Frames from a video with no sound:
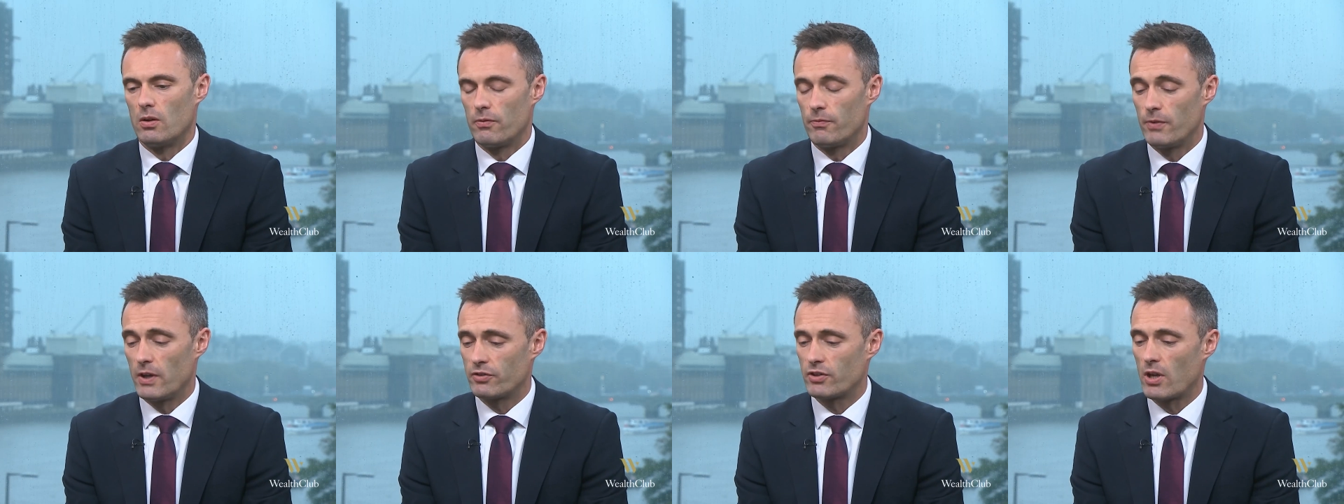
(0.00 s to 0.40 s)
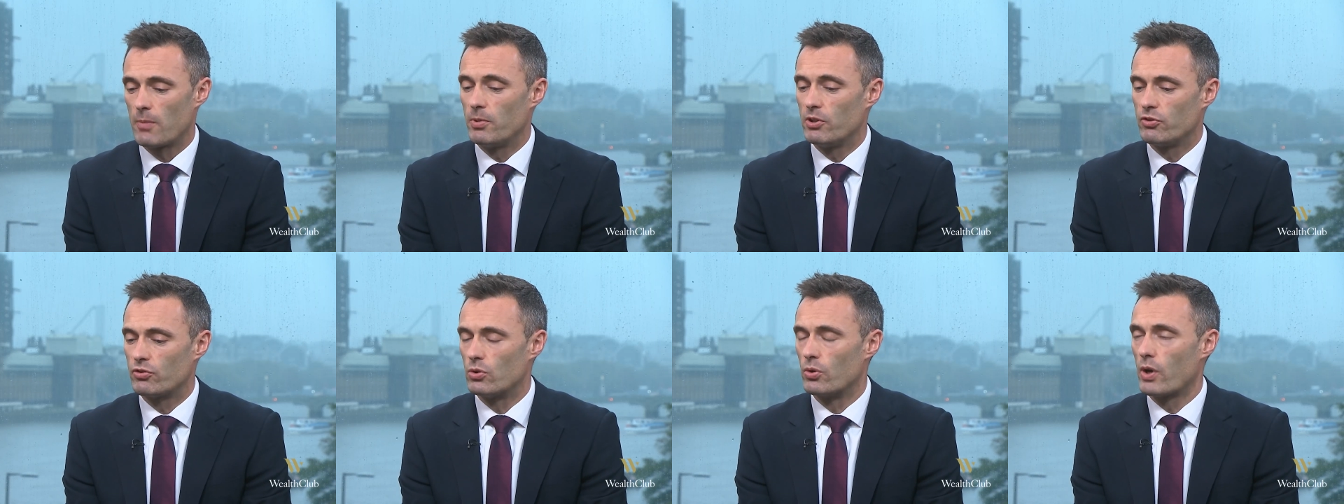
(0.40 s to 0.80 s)
First
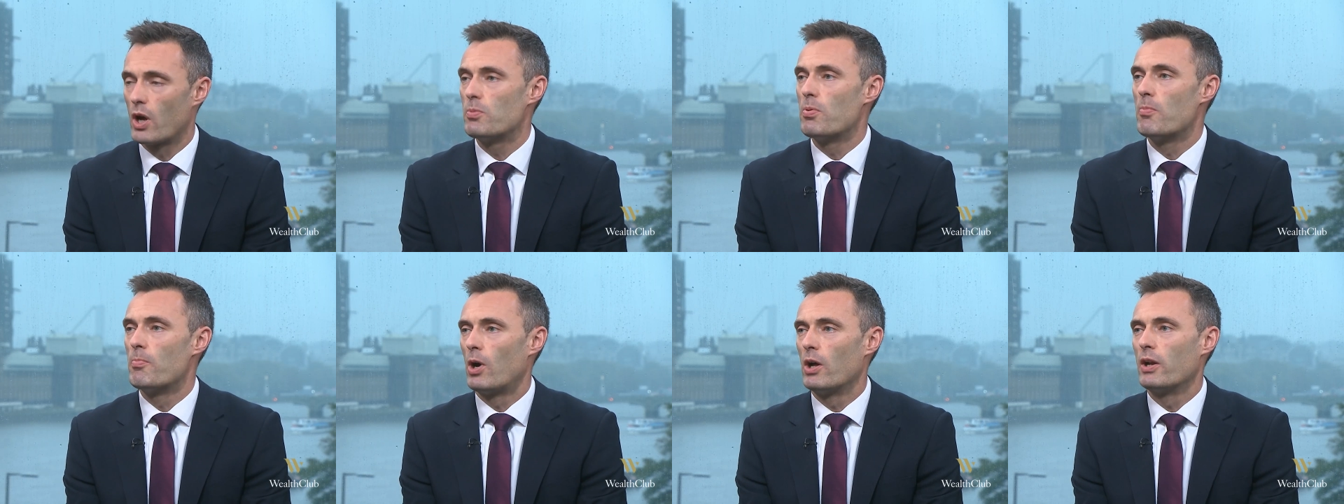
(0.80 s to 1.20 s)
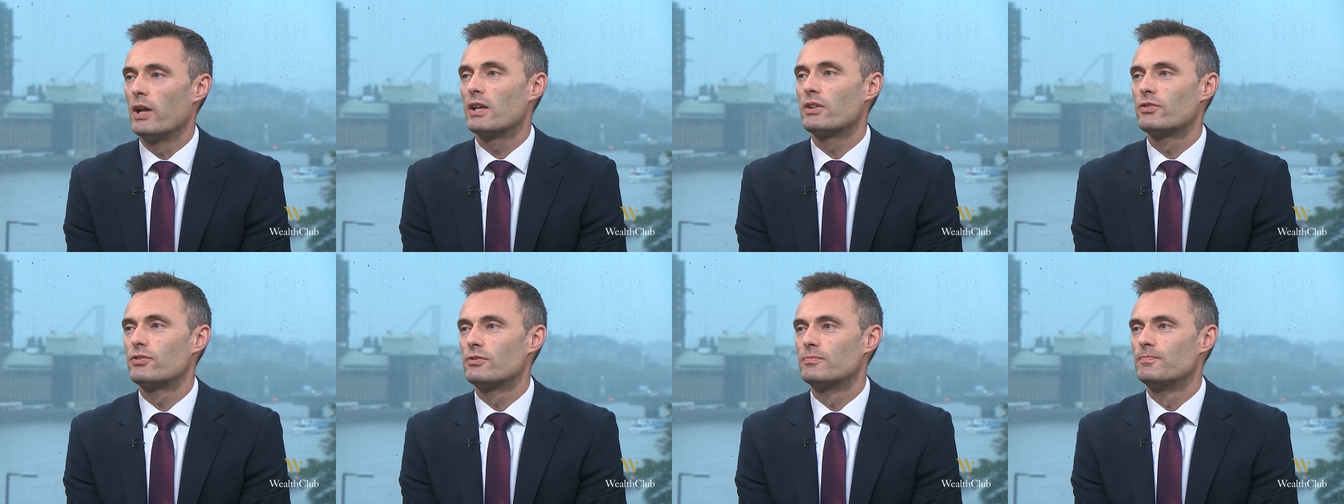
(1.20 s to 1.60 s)
company is called Open
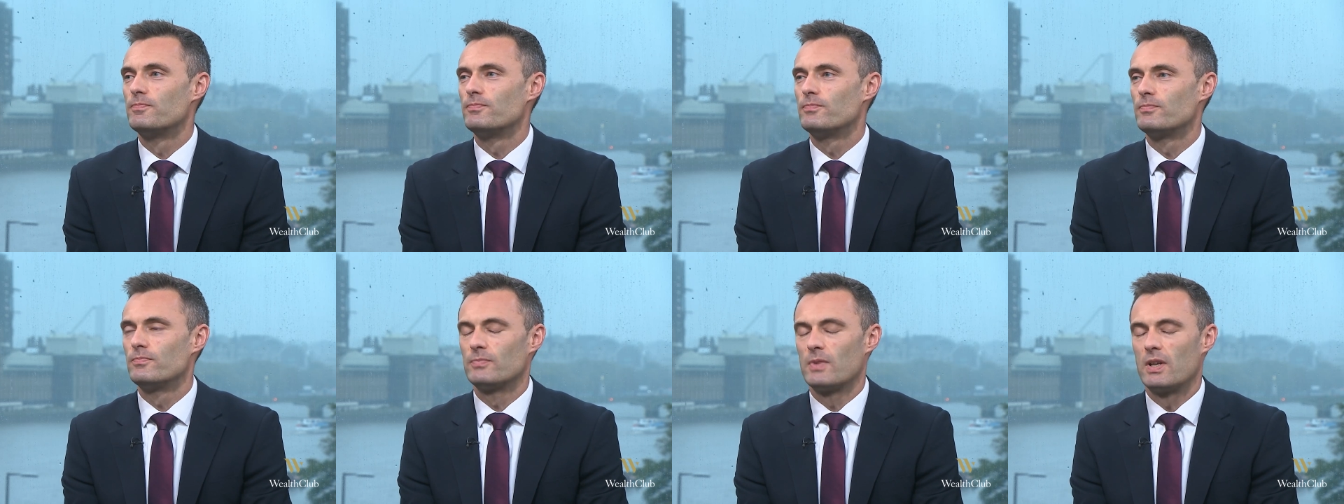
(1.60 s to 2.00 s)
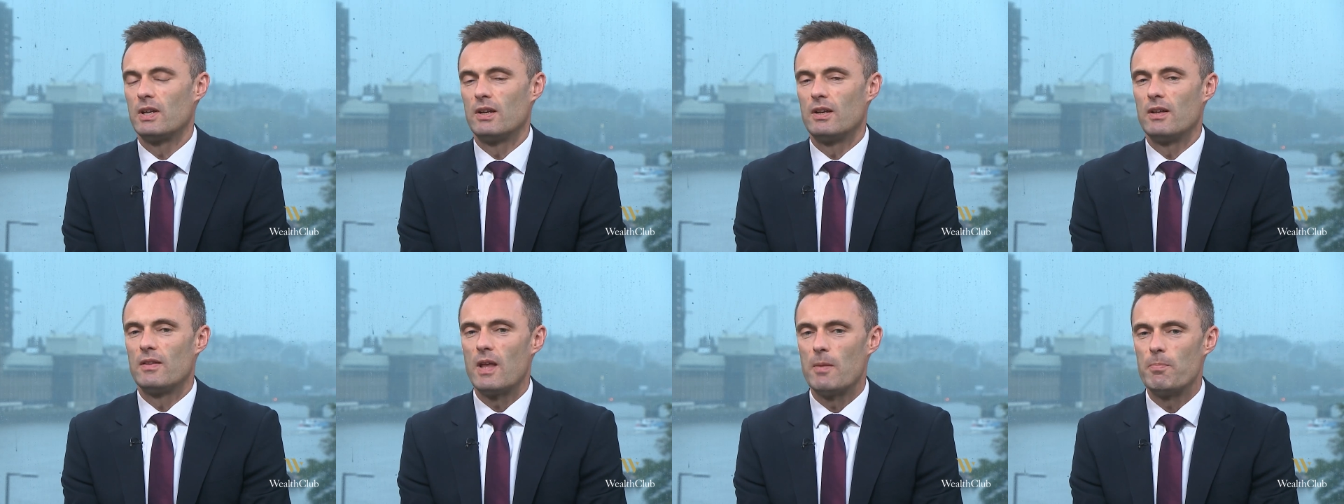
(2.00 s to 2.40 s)
Bionics.
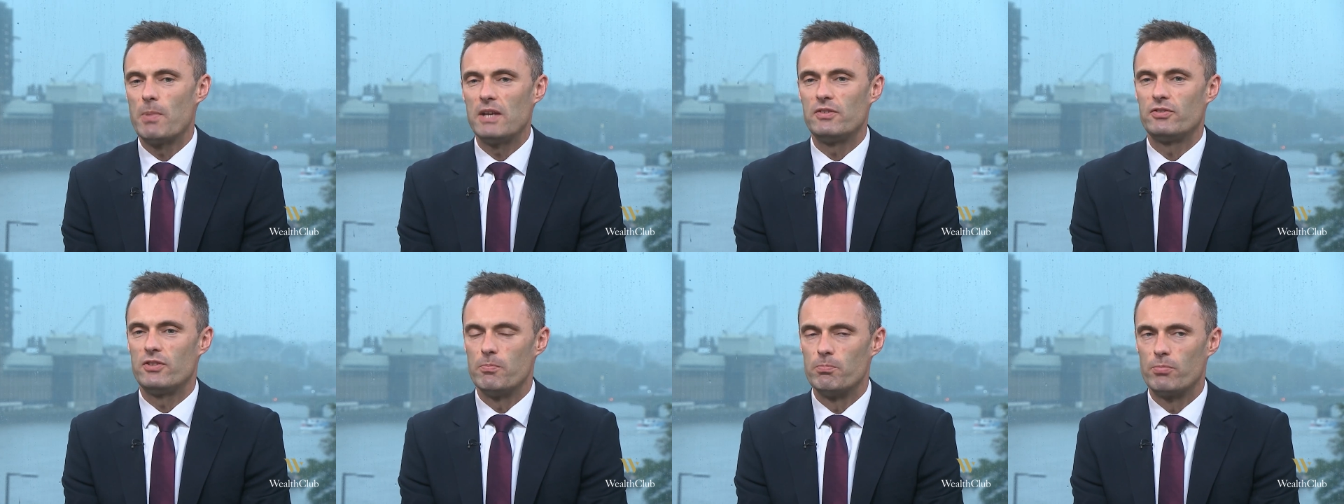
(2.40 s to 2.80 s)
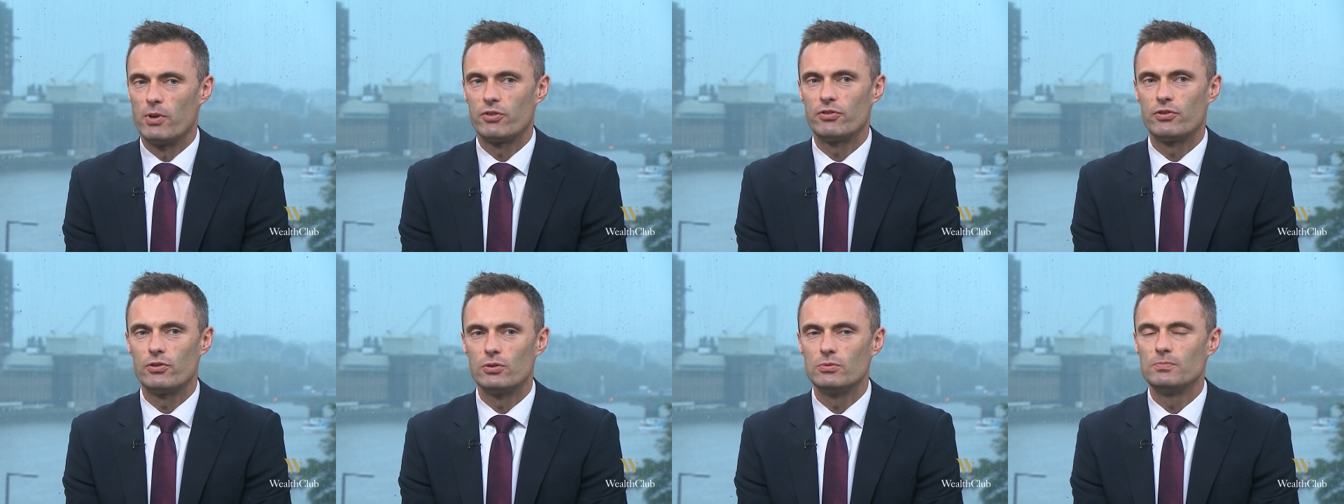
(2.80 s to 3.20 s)
They're based in
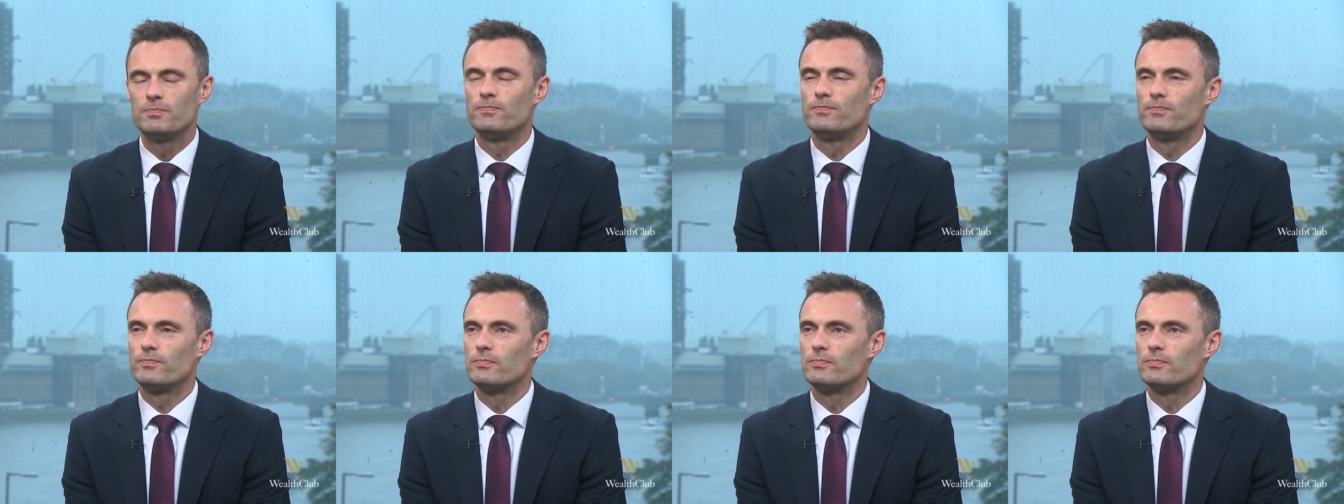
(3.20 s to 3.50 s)
Bristol.